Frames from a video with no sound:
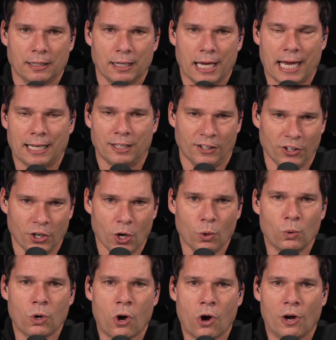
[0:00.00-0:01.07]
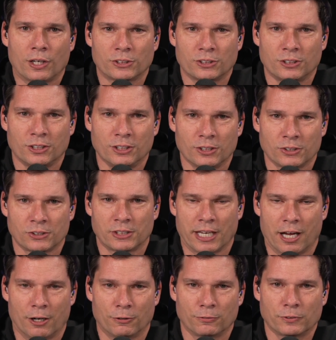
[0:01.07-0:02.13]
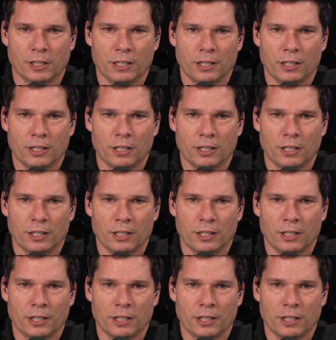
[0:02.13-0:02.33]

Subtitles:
at no cost to yourself.